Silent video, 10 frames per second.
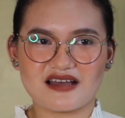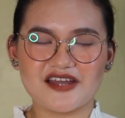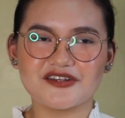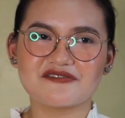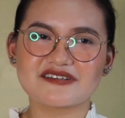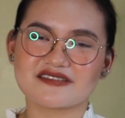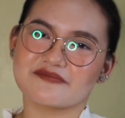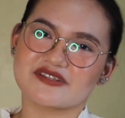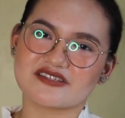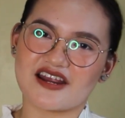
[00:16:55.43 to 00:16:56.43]
I know it's
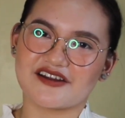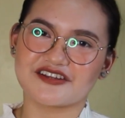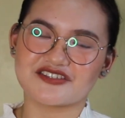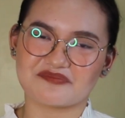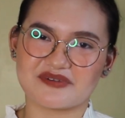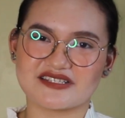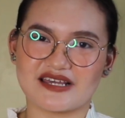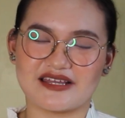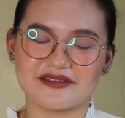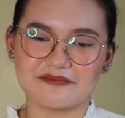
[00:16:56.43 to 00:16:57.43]
a bit tiring to
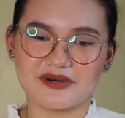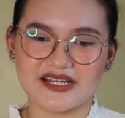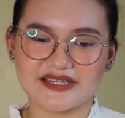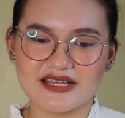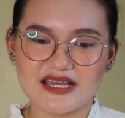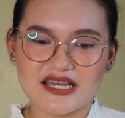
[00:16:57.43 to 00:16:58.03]
pretend, but